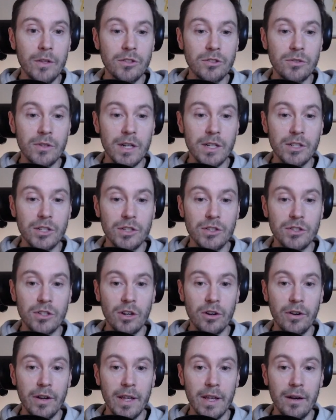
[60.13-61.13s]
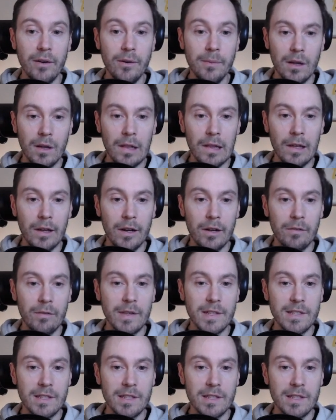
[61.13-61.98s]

instructions are here. A lot of the